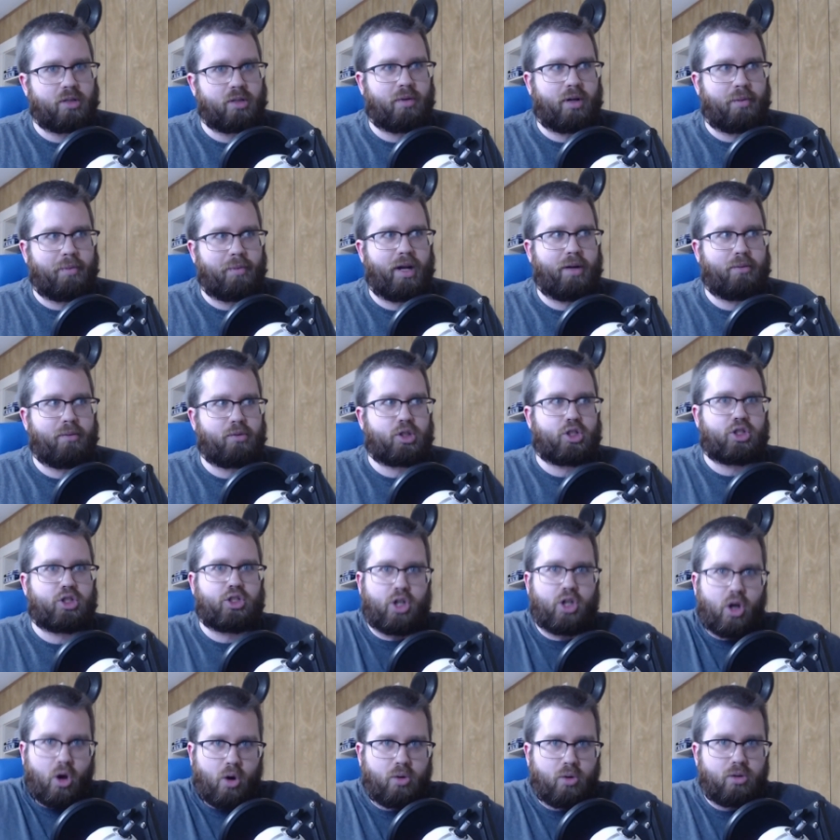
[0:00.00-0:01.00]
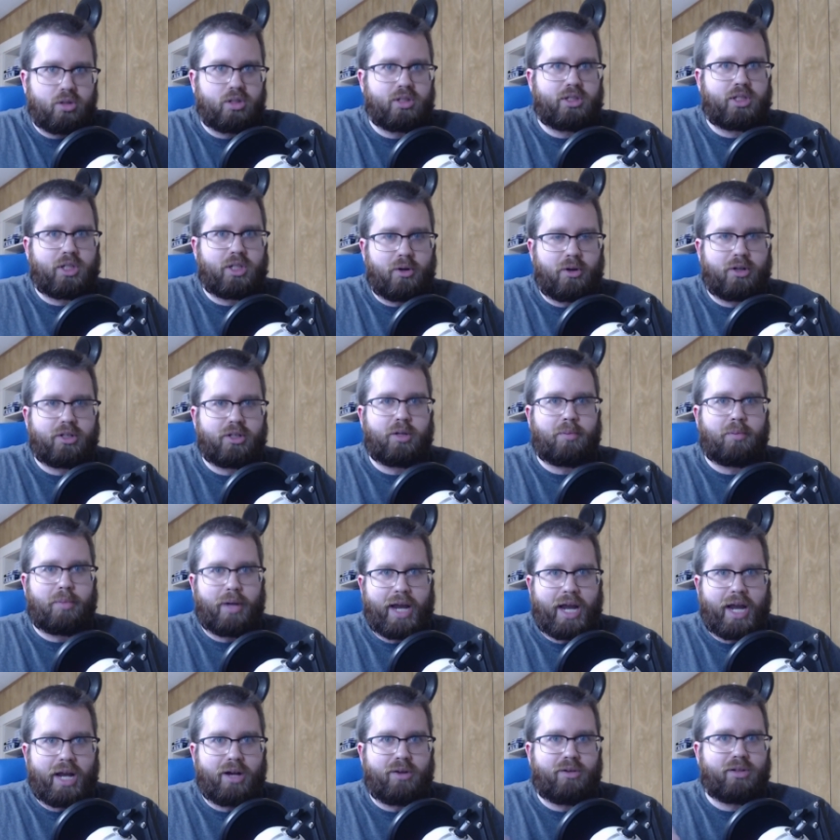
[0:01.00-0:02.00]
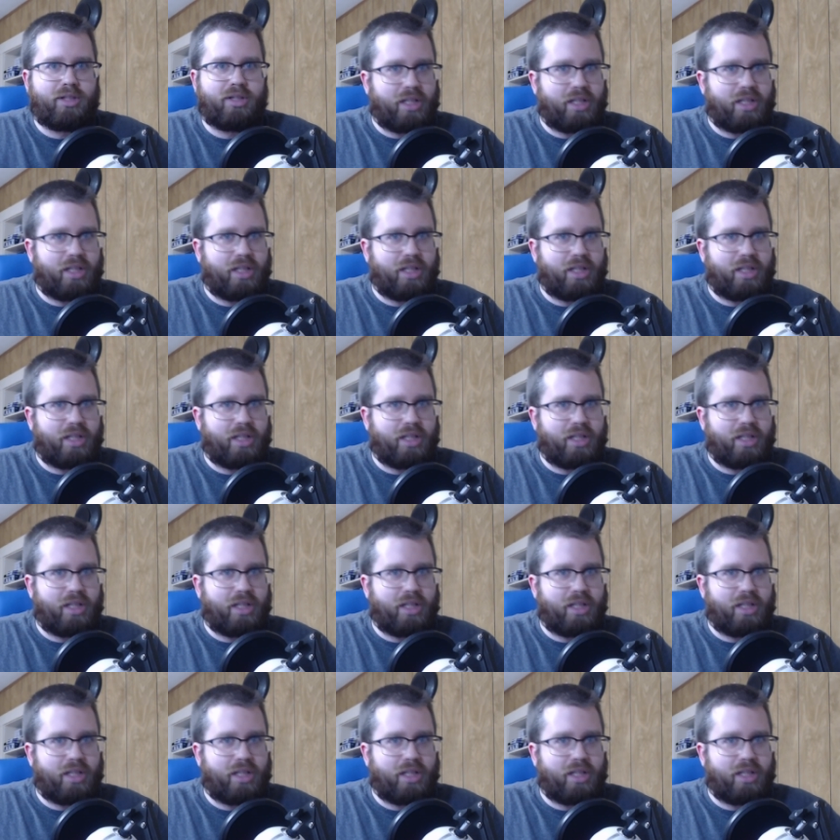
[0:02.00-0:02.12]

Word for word: But I mean, it was shown during the panel and